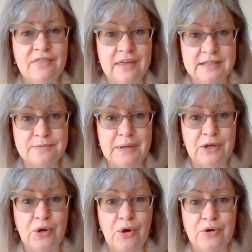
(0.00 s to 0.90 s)
Thanks be
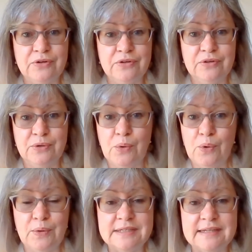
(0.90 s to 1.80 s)
to God, who
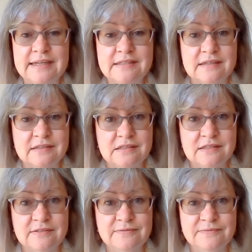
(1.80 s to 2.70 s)
always leads
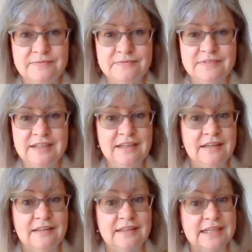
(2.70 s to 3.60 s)
us.
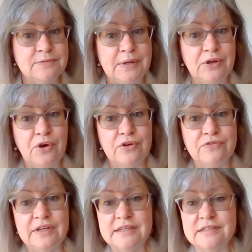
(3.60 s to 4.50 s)
Thanks be to God
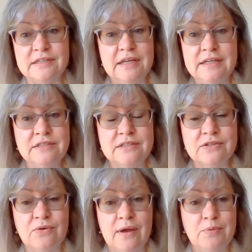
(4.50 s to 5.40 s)
for his
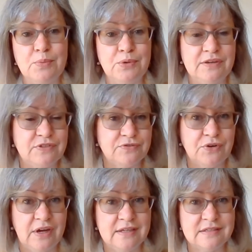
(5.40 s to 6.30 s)
indescribable gift of
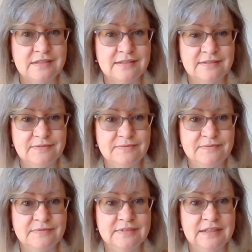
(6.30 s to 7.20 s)
grace.
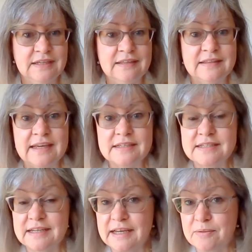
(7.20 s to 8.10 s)

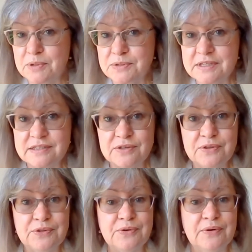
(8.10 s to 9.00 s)
Thanks to him who sits
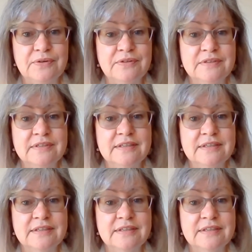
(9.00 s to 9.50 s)
on the throne.